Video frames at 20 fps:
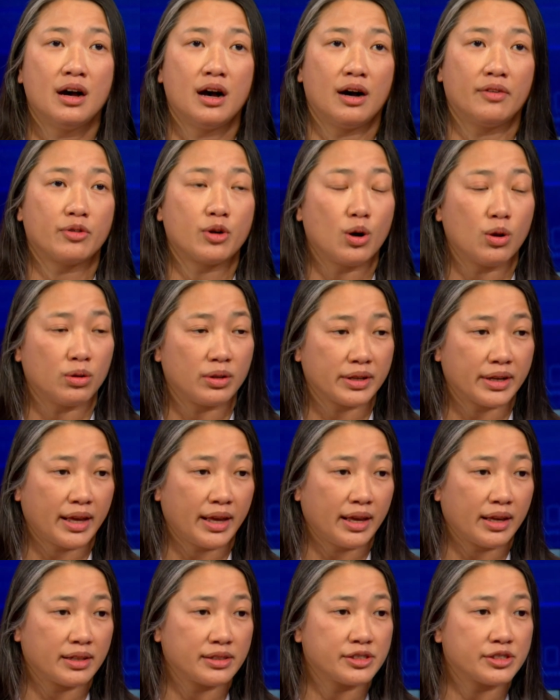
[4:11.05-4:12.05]
of colon
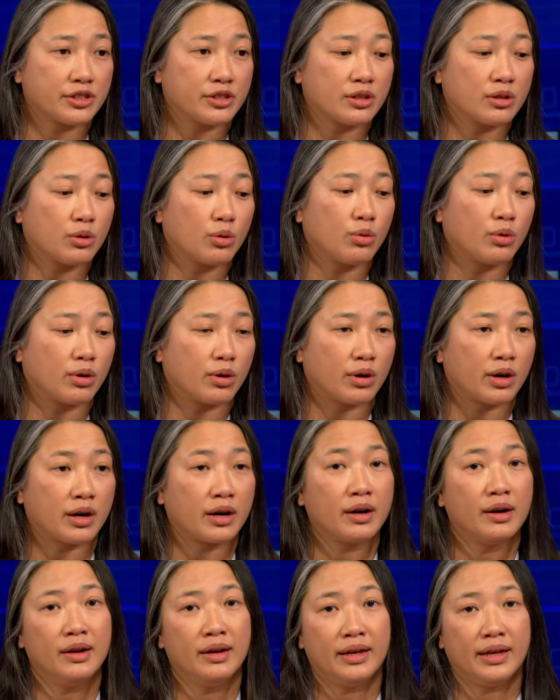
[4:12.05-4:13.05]
cancer
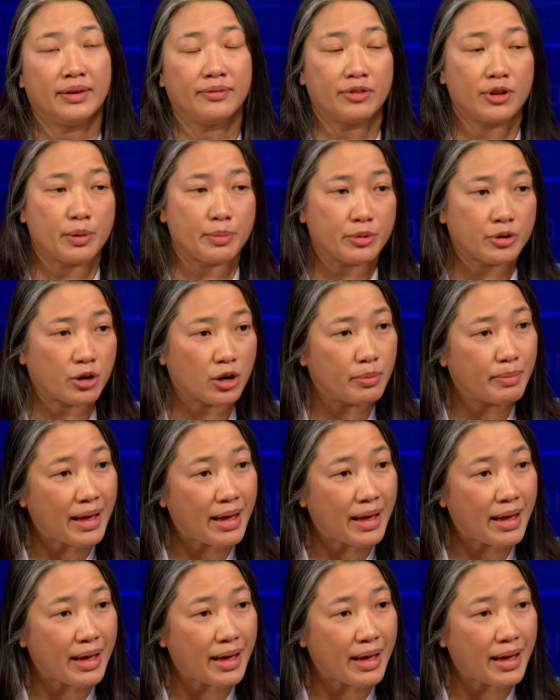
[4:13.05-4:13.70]
or inflammatory